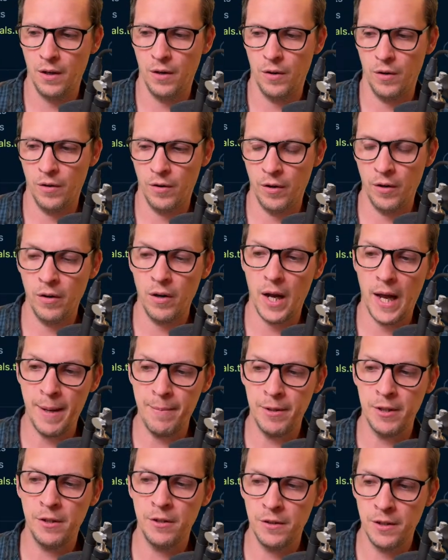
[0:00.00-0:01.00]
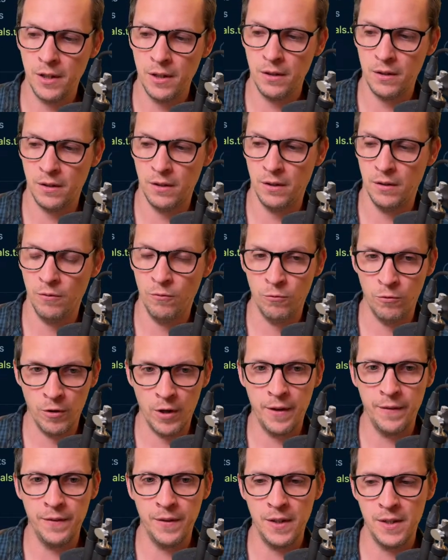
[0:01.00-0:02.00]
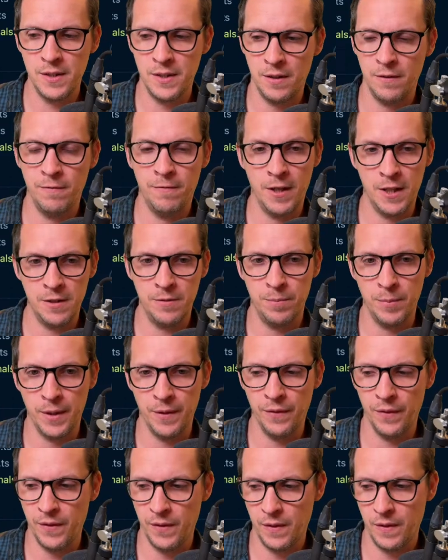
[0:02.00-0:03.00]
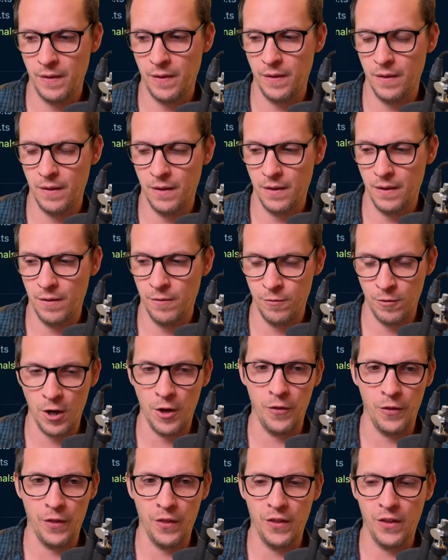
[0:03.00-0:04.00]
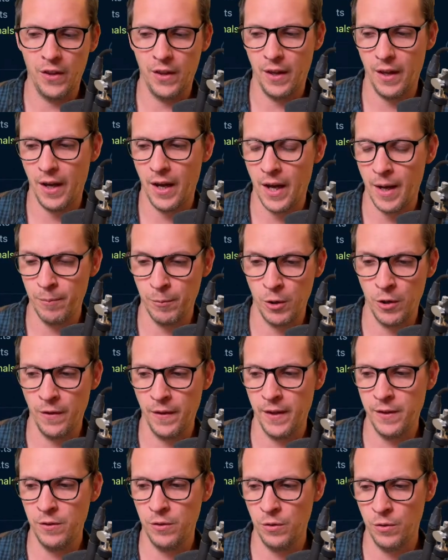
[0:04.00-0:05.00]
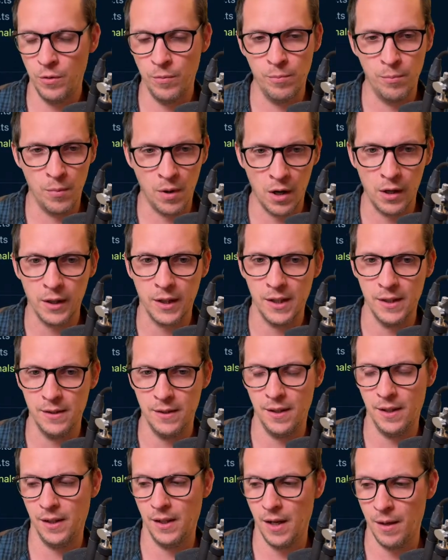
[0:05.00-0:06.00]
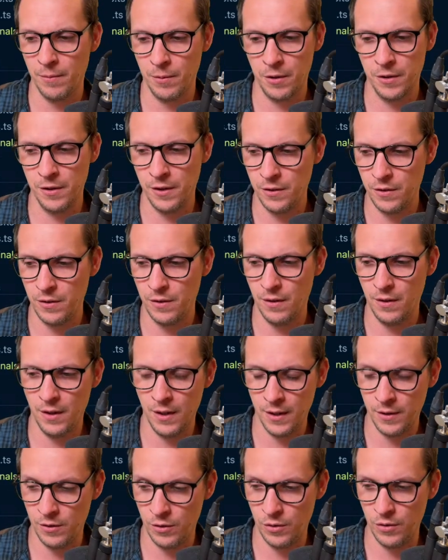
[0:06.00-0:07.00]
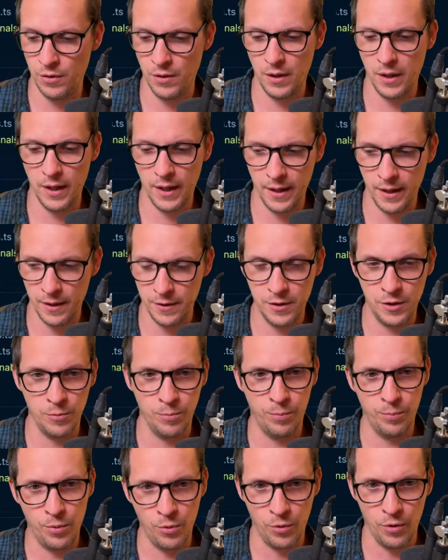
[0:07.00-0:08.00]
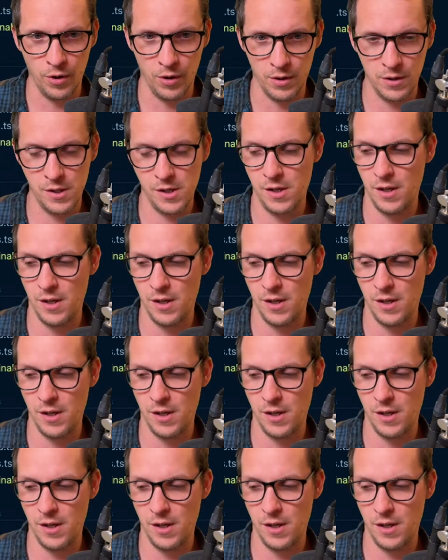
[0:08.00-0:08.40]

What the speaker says: Or am I gonna run this investment run? I'm gonna do marketing. I'm gonna do support.